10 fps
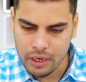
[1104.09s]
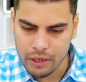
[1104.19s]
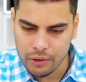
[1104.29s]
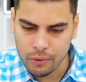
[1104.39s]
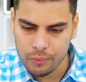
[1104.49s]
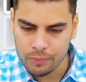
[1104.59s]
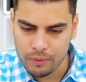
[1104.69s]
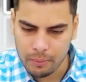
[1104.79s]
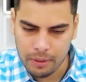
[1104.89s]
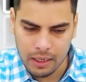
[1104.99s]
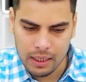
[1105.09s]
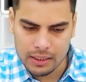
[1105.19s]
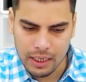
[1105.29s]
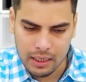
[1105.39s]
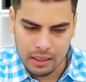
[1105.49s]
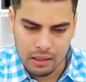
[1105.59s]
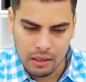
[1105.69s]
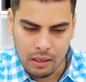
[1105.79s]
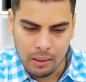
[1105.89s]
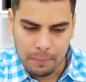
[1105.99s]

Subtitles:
into billing cycle